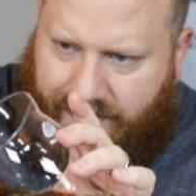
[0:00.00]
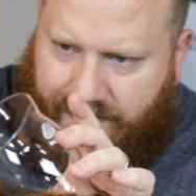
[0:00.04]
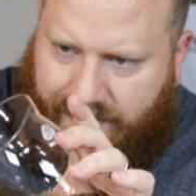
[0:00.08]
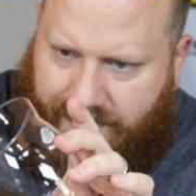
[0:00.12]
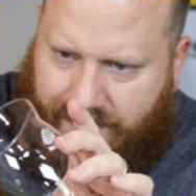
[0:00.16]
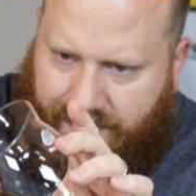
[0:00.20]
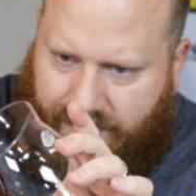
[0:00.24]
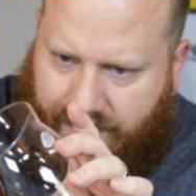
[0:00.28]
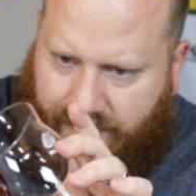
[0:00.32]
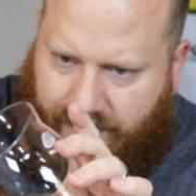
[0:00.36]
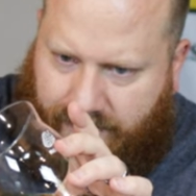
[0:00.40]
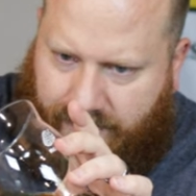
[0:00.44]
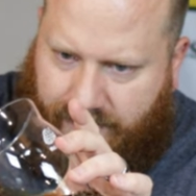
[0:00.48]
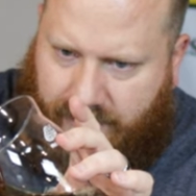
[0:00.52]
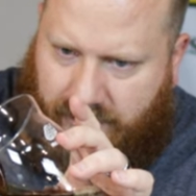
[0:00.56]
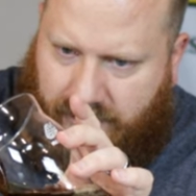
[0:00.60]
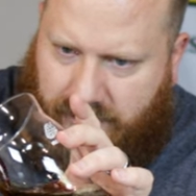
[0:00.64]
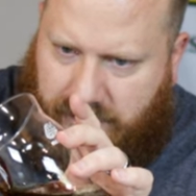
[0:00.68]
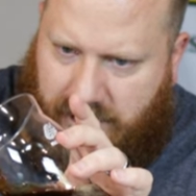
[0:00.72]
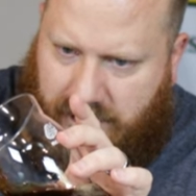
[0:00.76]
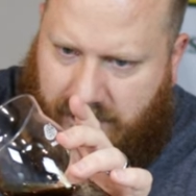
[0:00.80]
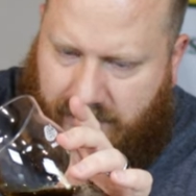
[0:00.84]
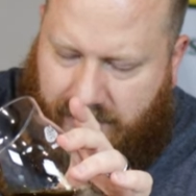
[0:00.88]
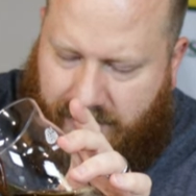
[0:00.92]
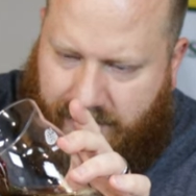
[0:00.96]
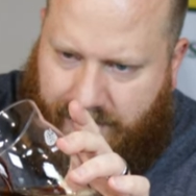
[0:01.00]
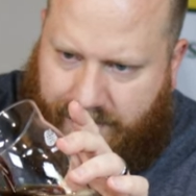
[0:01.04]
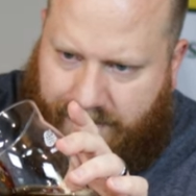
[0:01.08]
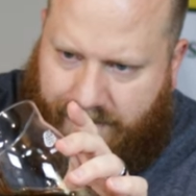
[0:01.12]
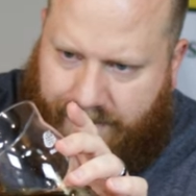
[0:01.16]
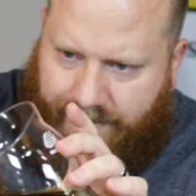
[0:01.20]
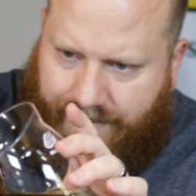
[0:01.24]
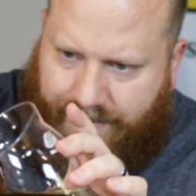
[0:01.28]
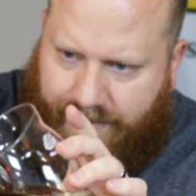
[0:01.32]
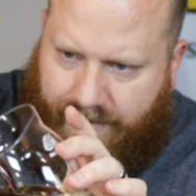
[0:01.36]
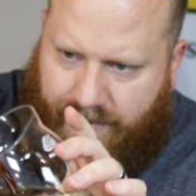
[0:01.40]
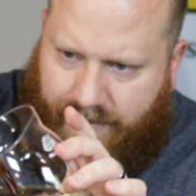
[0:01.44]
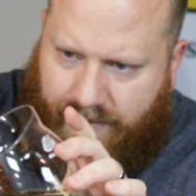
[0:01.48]

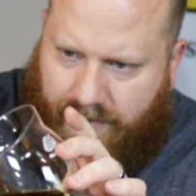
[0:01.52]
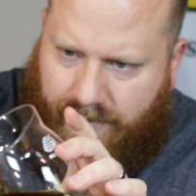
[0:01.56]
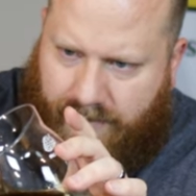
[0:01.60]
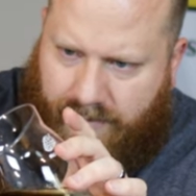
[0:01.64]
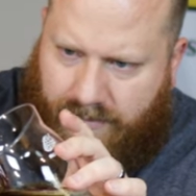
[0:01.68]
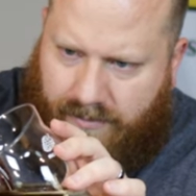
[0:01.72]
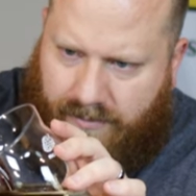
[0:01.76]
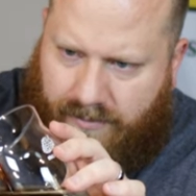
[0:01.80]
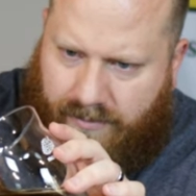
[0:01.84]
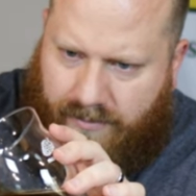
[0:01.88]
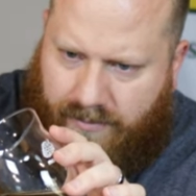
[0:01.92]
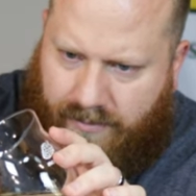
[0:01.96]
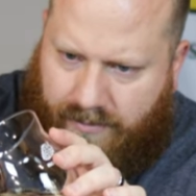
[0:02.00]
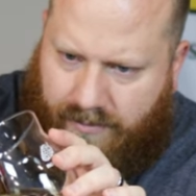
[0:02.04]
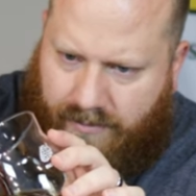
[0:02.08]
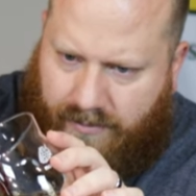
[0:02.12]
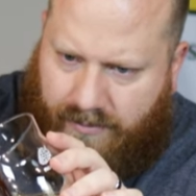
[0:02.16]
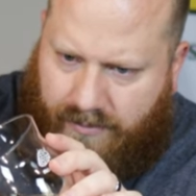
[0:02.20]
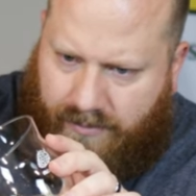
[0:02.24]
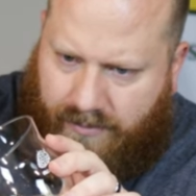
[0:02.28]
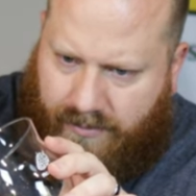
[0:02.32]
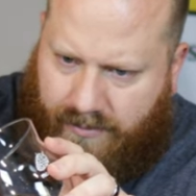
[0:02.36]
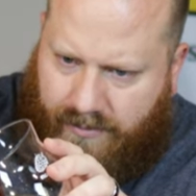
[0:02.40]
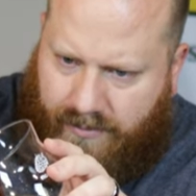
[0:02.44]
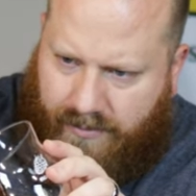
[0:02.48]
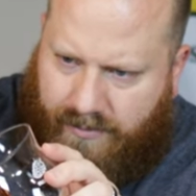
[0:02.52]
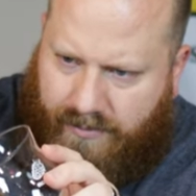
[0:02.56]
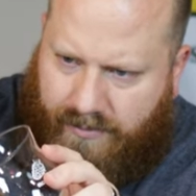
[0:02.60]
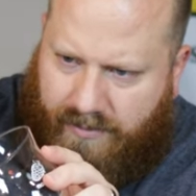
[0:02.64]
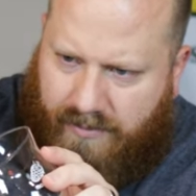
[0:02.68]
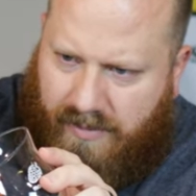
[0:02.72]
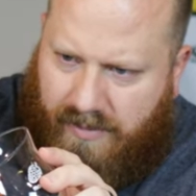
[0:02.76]
(no one is talking)